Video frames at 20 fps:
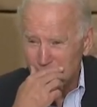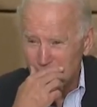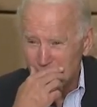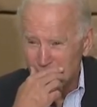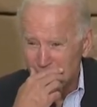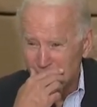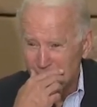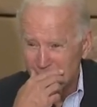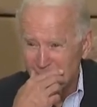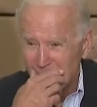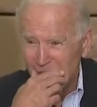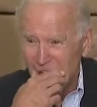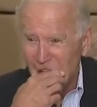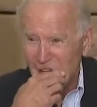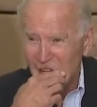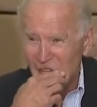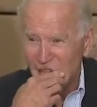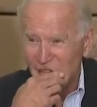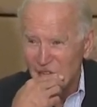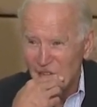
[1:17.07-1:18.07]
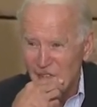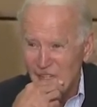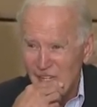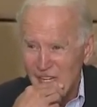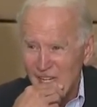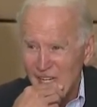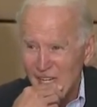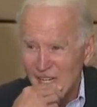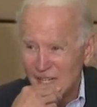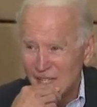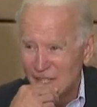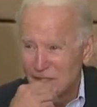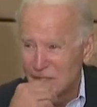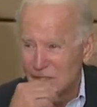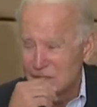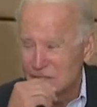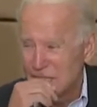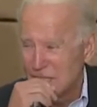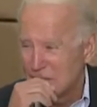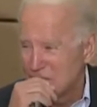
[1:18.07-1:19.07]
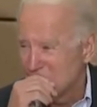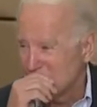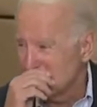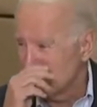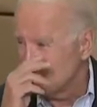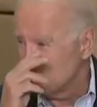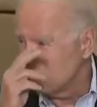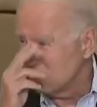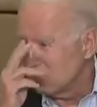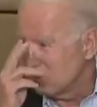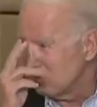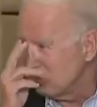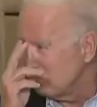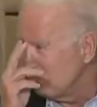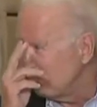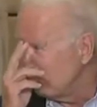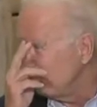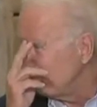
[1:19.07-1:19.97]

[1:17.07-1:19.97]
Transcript: someone they loved. And understand there's still two